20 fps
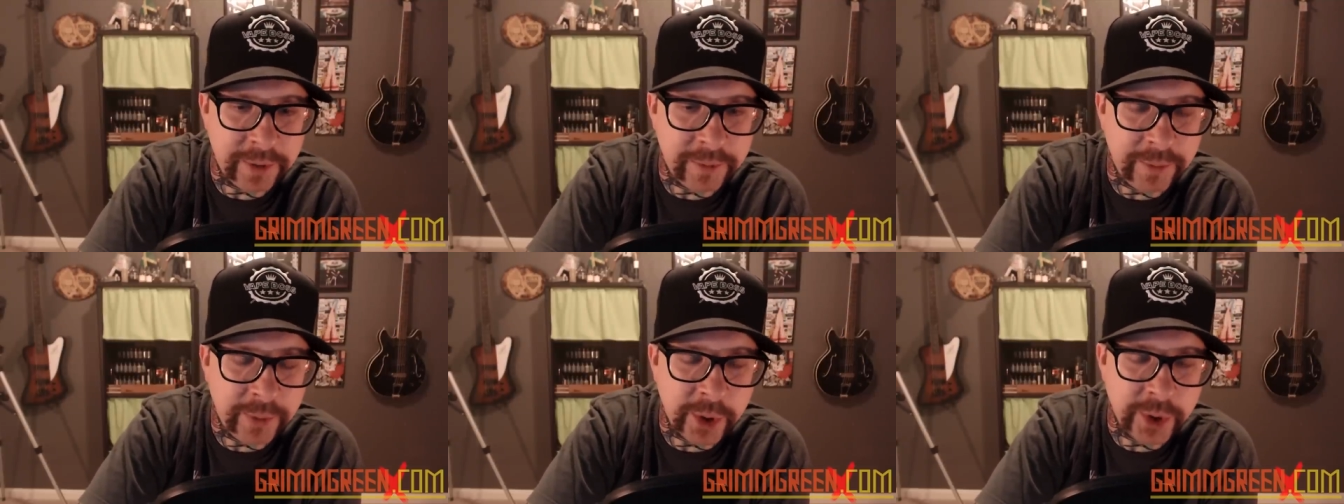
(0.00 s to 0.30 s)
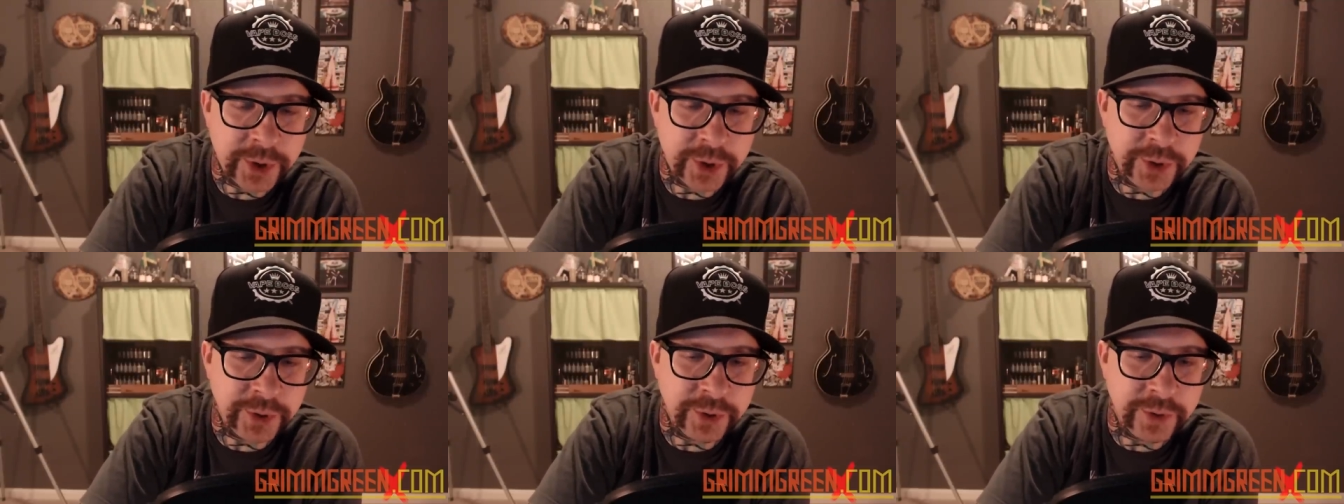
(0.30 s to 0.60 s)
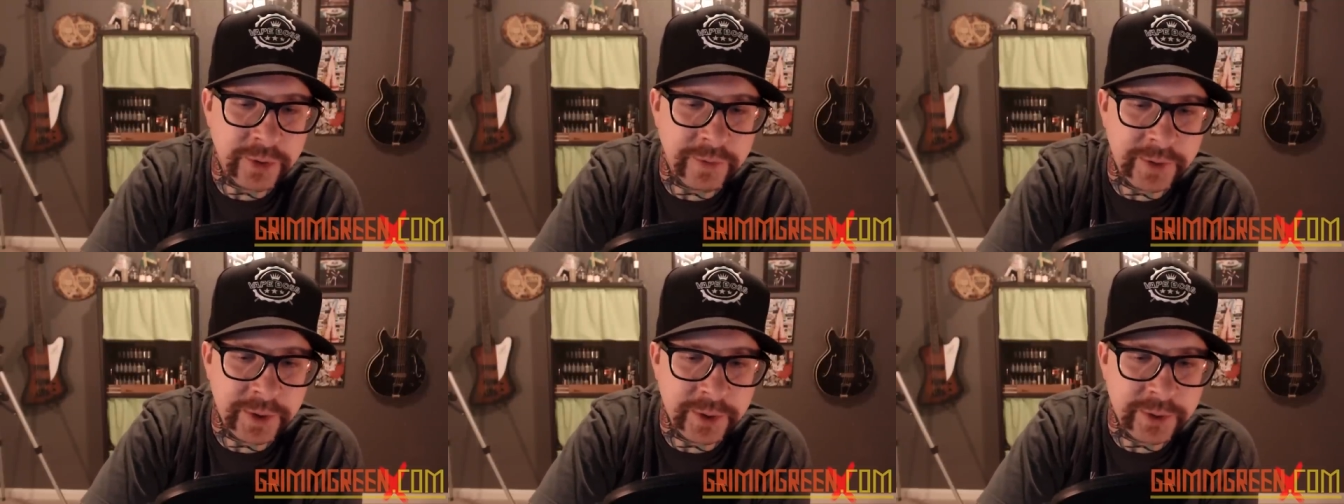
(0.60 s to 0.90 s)
more
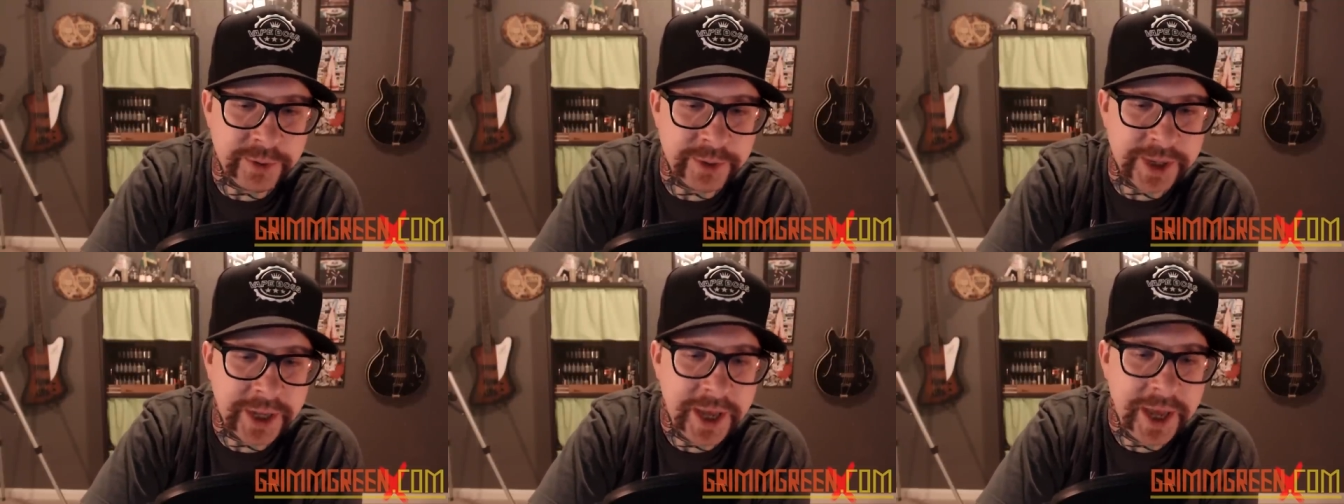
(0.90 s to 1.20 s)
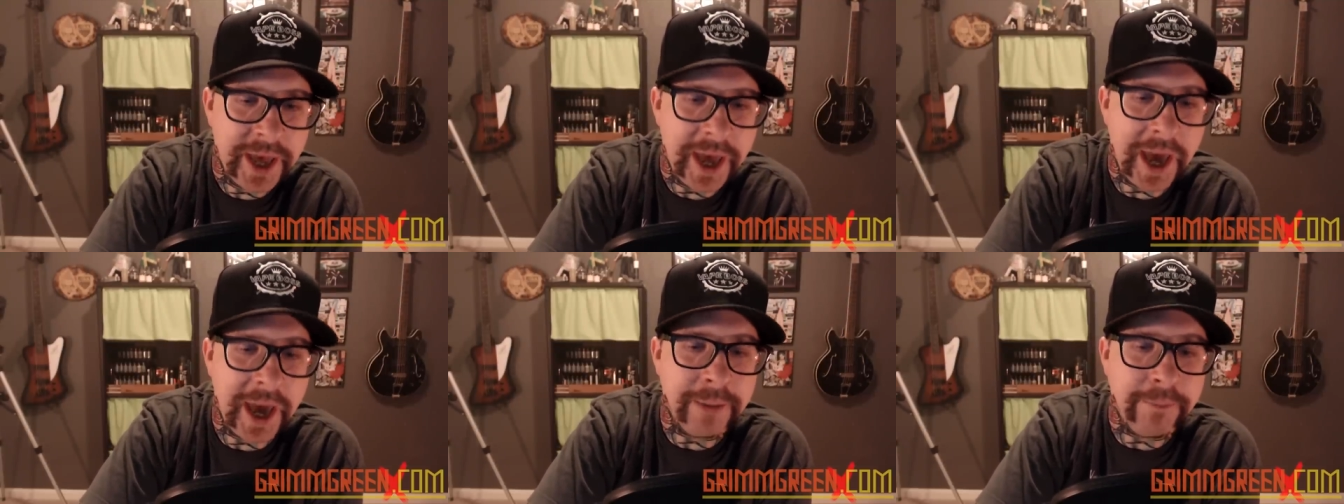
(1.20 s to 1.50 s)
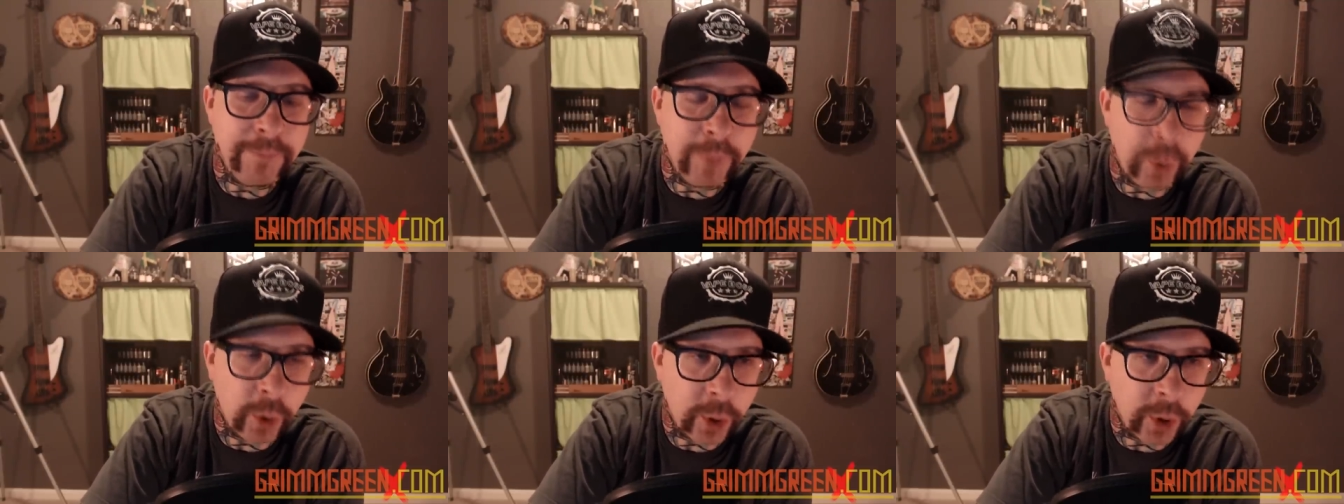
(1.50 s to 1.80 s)
juice reviews,
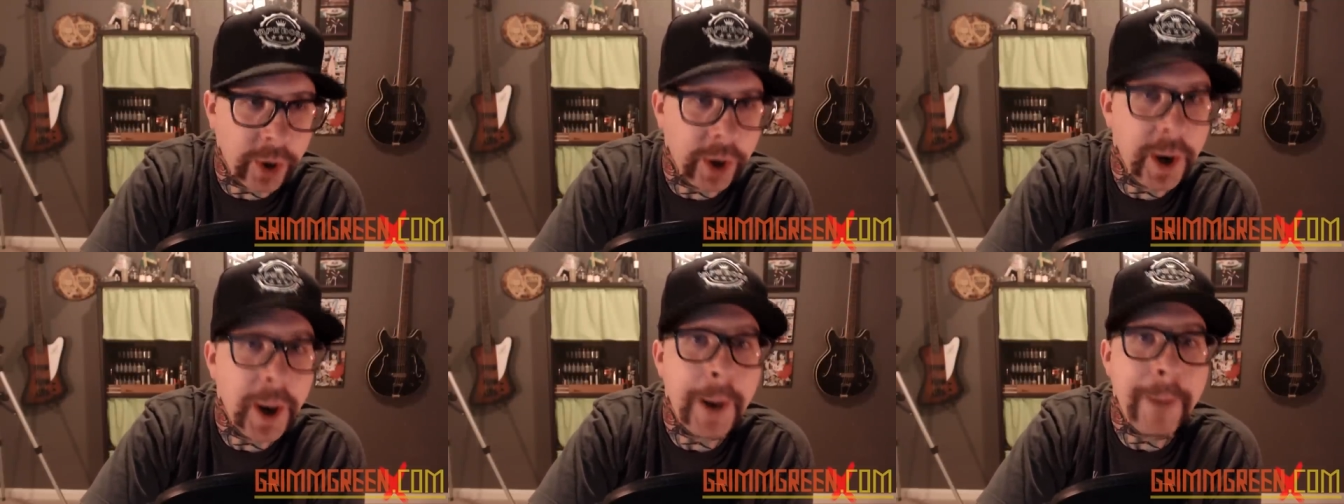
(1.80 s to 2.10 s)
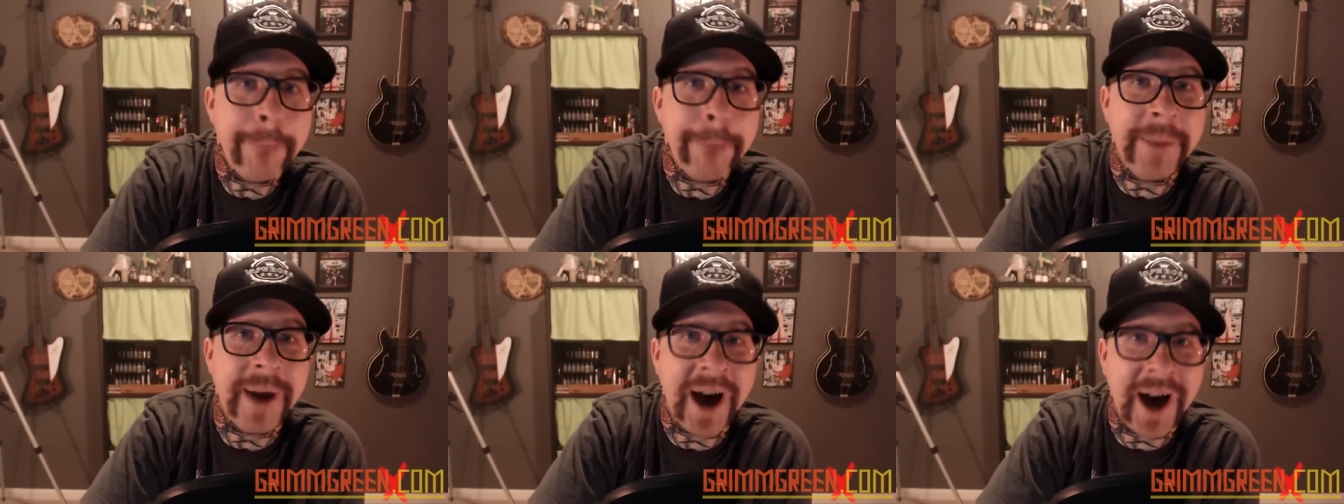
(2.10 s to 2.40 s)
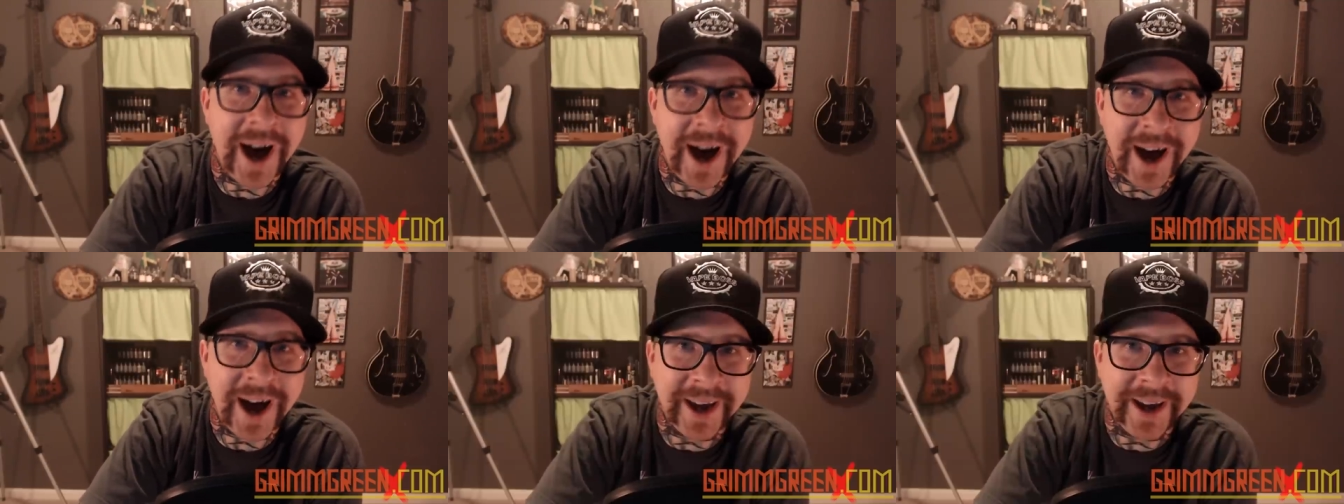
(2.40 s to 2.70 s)
and more
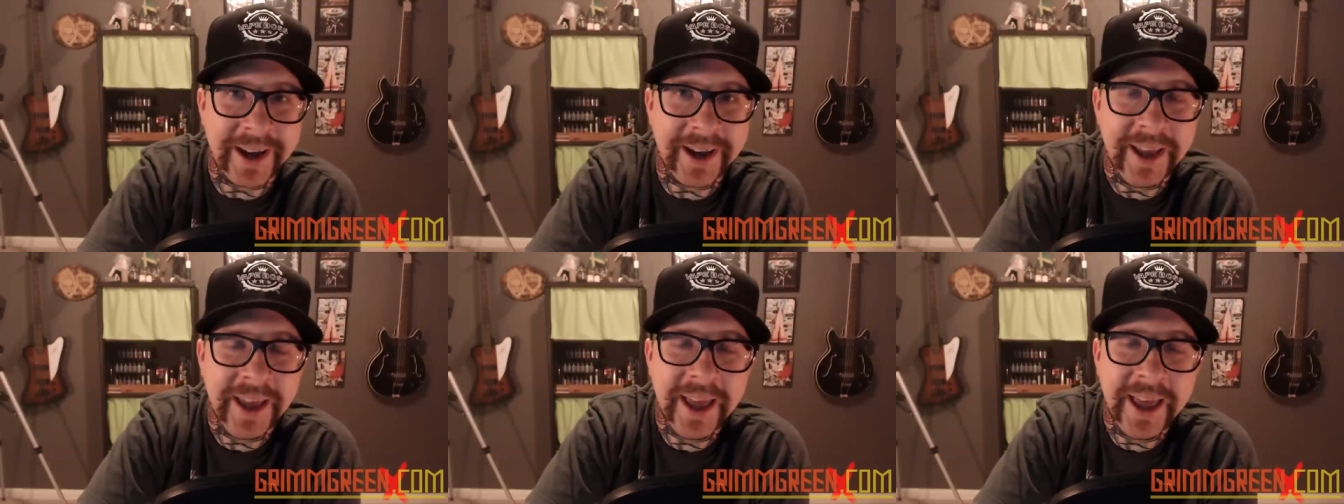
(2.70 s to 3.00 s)
pie.